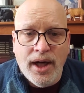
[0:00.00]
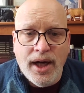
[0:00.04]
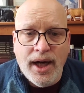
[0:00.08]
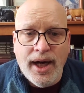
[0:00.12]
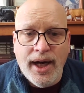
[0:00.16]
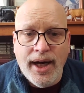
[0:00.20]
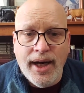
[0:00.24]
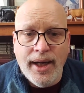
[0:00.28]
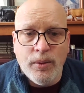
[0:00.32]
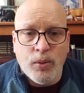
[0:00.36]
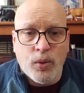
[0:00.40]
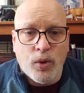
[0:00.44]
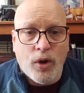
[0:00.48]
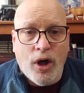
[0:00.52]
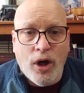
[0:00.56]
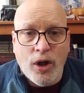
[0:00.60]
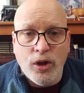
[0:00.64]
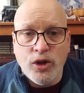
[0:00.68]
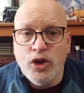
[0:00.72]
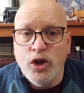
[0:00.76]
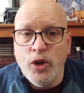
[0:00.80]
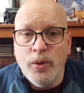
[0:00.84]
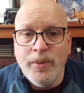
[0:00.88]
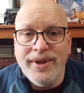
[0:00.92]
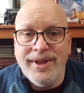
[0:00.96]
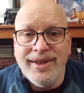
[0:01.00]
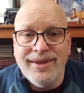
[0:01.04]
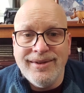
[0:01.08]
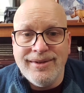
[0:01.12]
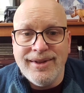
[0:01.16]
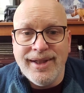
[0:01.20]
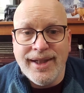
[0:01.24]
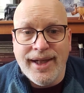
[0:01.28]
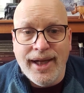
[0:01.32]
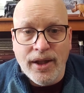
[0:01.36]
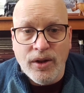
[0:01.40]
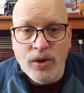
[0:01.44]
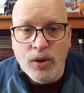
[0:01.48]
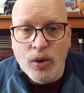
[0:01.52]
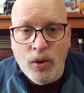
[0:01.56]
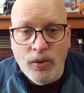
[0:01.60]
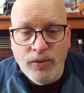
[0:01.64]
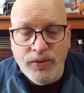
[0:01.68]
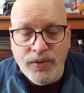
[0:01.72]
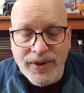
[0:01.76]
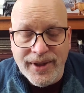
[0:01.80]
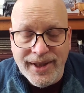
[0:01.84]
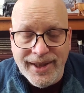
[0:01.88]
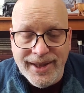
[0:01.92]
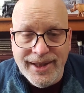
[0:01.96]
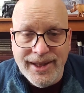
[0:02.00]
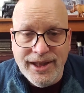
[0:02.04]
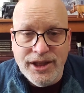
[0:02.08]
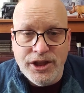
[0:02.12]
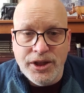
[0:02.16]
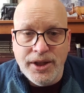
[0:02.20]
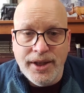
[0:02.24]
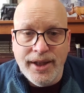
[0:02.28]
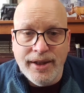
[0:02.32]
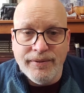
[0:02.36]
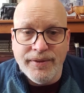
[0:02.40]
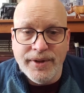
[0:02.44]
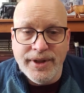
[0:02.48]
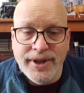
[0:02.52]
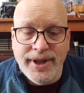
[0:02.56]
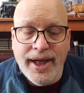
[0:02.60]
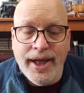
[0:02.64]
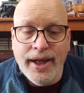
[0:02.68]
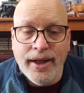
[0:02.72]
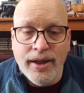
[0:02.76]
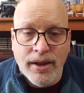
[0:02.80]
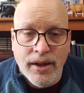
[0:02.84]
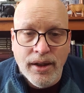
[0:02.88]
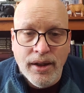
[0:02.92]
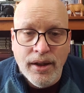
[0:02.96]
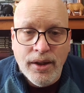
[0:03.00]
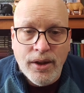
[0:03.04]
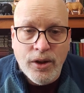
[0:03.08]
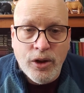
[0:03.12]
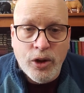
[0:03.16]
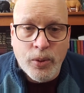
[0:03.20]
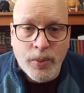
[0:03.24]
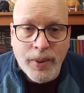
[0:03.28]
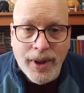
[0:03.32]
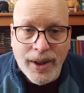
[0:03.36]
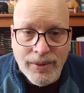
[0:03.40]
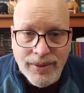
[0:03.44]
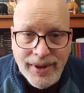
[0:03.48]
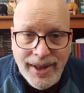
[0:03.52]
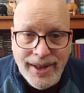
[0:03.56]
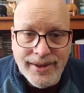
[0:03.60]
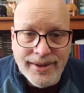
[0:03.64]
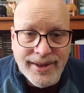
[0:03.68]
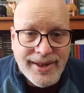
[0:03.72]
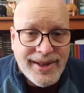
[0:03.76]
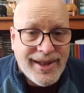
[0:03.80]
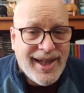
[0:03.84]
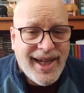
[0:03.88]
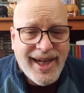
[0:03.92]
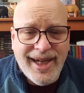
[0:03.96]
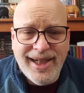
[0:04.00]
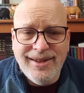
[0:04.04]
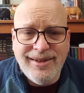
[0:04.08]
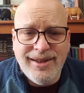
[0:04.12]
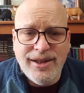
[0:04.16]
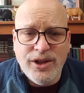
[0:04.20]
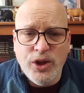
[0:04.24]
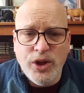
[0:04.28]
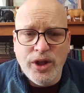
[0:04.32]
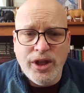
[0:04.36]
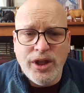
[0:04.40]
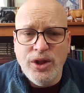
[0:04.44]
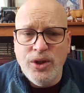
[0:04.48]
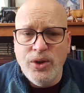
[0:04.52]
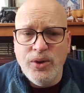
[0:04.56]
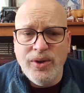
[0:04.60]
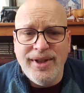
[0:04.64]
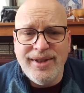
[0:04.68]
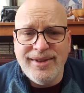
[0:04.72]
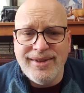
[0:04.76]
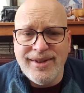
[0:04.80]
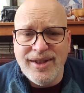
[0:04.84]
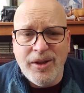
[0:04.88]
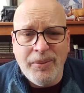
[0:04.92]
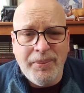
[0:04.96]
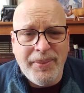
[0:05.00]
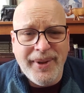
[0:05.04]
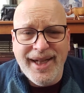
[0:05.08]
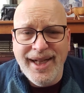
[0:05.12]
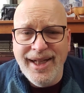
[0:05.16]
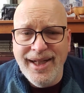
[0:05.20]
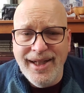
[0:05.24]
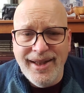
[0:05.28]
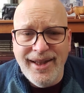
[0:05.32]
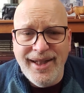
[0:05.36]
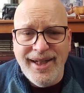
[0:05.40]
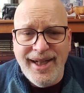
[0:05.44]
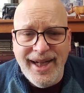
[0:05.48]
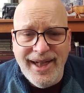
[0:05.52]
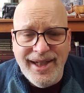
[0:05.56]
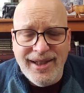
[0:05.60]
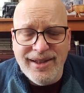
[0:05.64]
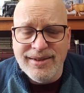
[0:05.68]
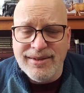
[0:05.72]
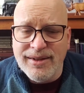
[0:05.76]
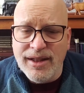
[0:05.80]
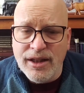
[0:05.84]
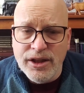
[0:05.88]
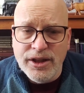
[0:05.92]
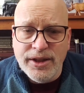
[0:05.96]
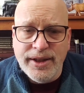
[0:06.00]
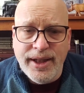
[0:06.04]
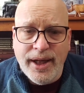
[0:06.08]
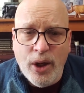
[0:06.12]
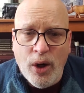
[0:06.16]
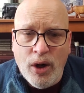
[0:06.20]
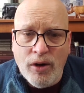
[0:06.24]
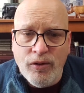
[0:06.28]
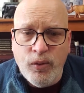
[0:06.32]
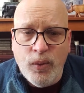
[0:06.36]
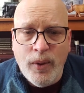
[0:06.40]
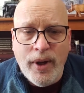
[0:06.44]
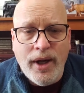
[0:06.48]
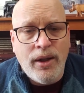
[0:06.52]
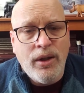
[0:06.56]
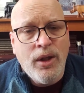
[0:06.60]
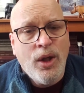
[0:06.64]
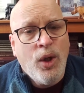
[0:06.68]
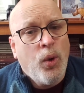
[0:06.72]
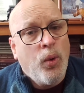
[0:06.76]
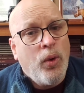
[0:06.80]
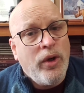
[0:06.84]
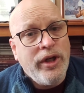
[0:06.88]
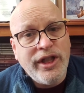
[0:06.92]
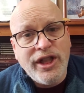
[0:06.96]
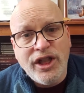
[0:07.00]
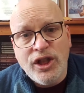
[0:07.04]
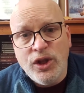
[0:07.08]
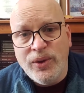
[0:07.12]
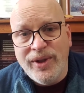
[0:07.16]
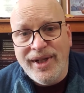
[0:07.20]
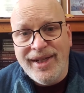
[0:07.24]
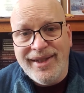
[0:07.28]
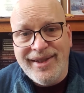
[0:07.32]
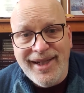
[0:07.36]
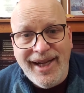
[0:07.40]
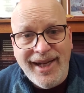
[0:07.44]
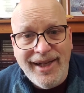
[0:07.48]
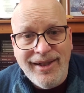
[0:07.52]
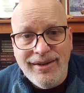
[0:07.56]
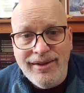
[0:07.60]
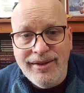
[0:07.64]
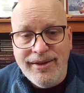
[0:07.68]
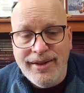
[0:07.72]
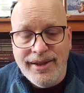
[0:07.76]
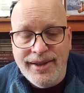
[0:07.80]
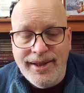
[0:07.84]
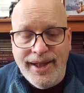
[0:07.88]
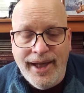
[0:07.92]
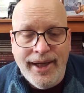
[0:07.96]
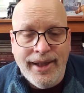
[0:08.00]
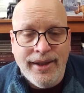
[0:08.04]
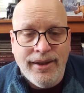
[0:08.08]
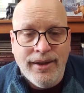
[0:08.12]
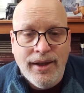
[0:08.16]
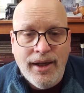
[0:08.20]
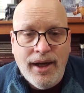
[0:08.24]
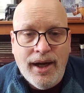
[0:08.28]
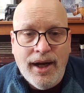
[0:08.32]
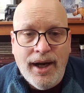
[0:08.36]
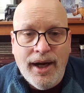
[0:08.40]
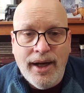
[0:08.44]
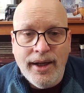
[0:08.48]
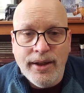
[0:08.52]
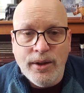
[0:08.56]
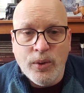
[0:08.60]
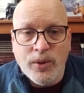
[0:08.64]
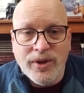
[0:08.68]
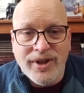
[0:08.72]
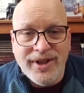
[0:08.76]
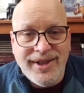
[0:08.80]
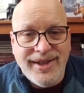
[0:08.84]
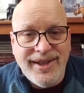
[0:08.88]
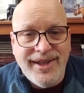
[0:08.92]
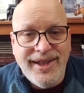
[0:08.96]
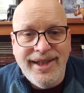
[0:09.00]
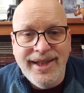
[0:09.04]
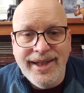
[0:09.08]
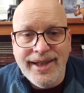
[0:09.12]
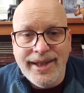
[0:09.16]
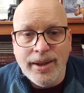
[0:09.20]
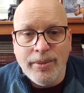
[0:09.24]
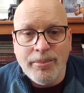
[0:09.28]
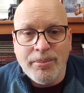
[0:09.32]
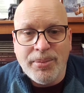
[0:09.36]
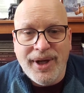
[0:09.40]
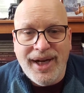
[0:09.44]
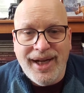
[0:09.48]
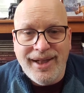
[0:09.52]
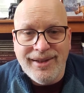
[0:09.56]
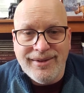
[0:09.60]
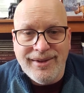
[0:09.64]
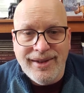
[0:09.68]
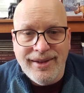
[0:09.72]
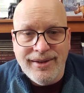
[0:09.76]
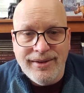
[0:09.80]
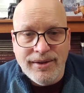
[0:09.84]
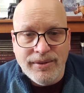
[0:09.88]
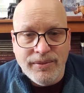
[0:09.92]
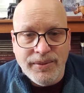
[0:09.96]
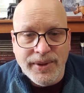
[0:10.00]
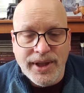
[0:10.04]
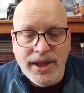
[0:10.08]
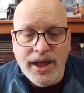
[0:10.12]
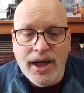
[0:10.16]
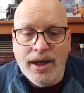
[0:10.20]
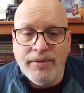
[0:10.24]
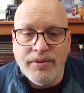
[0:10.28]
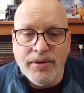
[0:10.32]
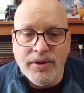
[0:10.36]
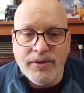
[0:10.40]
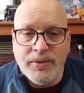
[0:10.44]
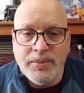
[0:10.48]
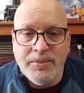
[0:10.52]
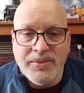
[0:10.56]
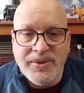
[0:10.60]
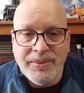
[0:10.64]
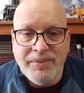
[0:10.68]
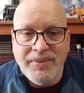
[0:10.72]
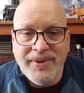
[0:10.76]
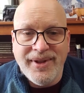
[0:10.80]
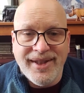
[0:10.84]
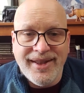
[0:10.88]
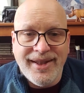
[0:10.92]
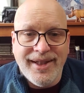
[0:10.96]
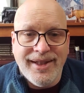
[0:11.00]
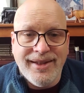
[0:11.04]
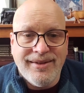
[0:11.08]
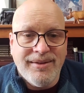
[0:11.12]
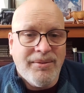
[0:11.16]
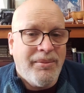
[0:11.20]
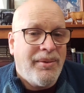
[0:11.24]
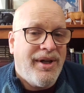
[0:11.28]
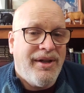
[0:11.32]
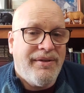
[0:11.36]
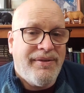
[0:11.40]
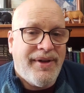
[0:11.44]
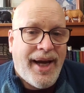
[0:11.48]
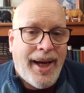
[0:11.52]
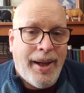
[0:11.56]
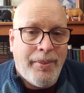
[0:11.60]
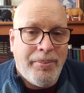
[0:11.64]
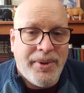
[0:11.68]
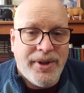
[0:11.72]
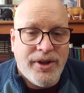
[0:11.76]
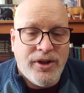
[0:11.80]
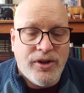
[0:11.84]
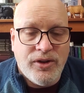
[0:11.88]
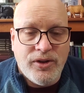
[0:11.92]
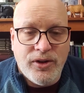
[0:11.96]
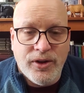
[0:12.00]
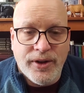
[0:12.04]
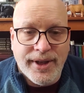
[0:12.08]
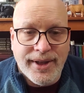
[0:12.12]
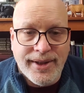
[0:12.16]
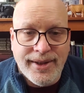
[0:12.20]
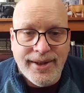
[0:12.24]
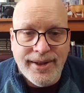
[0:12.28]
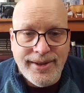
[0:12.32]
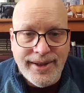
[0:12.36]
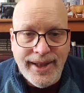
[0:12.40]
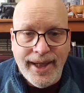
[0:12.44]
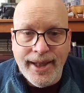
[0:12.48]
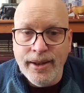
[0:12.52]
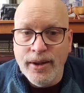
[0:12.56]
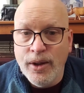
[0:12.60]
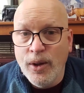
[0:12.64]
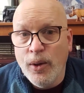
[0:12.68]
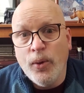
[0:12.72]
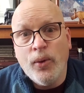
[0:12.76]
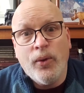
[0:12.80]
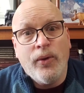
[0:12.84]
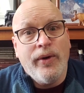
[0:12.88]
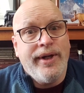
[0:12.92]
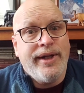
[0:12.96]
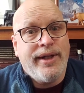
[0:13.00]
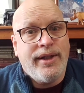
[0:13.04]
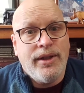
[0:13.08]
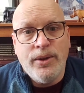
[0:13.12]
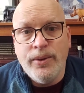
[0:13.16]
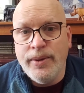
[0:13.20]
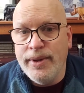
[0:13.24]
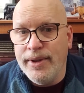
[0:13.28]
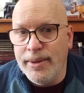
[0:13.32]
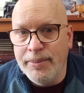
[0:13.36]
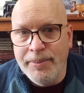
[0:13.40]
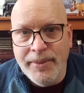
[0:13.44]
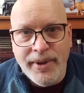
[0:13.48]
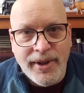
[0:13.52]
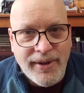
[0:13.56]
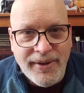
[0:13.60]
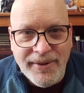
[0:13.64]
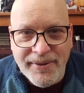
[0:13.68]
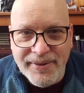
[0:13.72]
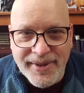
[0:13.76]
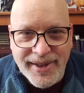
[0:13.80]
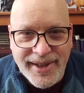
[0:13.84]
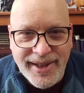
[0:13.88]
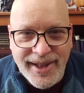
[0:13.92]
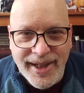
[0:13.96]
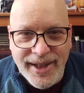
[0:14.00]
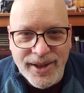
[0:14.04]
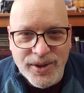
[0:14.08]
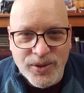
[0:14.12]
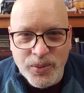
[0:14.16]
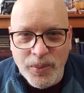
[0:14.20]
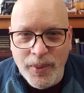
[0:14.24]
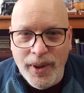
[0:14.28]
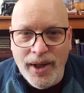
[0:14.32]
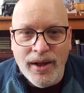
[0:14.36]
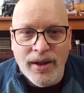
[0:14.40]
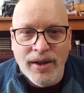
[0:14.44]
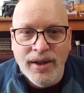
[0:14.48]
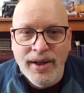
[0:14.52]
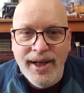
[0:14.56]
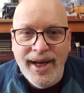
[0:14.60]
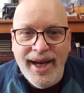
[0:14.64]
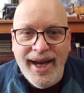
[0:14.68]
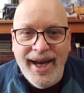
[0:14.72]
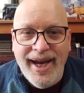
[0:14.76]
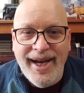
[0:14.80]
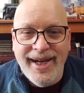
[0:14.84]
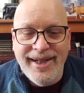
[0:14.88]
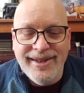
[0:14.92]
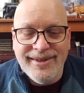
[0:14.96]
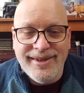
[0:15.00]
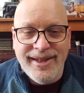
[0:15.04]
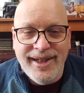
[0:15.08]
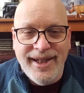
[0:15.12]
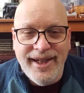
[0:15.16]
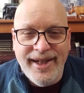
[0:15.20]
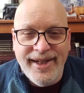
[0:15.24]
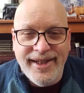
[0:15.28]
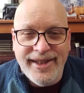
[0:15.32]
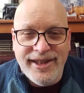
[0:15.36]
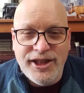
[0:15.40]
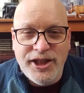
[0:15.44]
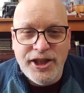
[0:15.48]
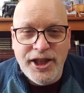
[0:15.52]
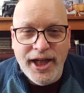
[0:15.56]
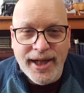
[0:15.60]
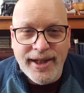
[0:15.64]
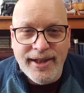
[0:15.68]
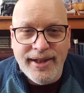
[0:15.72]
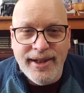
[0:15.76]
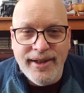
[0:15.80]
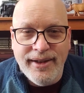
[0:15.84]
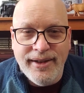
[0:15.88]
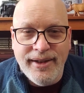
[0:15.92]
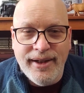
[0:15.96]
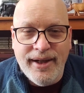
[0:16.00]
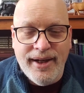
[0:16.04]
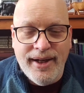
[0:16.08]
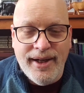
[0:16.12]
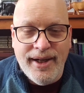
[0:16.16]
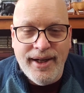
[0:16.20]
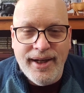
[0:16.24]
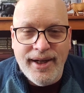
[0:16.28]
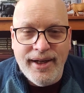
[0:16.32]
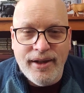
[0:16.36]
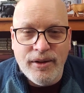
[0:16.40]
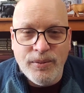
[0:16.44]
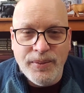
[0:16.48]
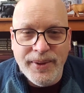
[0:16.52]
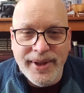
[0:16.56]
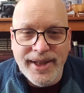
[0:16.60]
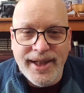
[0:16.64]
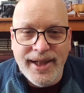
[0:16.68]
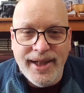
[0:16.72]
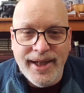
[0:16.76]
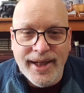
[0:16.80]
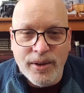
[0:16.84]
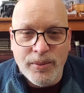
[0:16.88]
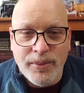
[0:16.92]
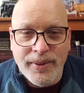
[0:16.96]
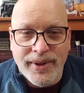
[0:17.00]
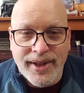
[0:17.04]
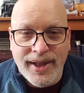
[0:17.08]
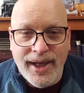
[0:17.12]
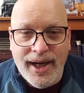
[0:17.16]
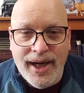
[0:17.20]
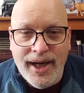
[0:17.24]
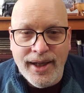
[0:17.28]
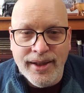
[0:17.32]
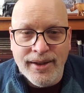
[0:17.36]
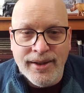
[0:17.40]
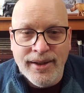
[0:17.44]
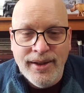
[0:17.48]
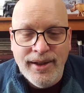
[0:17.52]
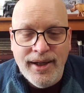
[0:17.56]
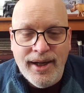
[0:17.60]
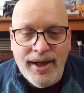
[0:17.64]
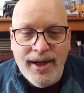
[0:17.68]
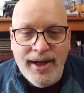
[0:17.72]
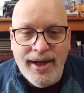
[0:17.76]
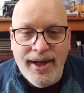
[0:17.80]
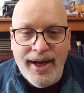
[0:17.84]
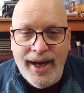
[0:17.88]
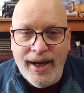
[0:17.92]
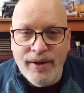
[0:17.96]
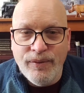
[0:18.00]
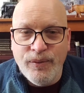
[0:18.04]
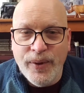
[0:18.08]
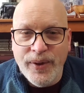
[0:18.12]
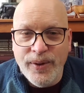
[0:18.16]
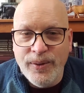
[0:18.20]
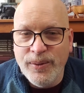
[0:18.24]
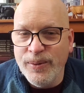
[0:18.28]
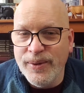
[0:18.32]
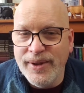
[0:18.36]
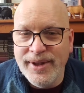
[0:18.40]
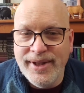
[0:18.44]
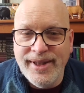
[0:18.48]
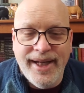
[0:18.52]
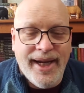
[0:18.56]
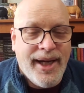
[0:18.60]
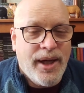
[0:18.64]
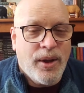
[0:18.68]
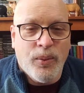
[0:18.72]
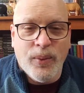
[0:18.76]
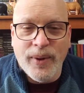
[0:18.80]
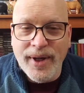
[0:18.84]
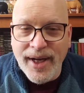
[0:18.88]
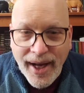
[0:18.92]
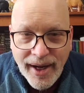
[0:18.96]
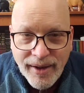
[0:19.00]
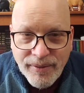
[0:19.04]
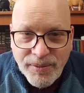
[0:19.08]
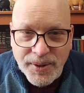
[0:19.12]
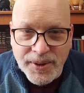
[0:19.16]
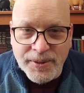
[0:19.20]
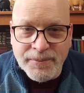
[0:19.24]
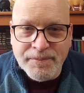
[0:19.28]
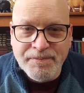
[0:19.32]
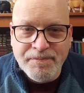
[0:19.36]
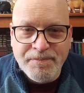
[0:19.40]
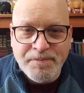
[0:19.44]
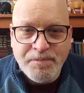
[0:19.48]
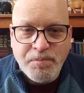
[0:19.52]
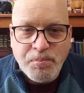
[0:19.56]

And we're all doing this together, hopefully, each and every day throughout Lent. And like I said, you can do this at the beginning of the day to start your day off well, or you can do it at the end of the day in order to decompress and to recover from some of the things that might have happened during the day. Or you can do it in the middle of the day as well as a check-in, a reconnect with God halfway through the day or whatever.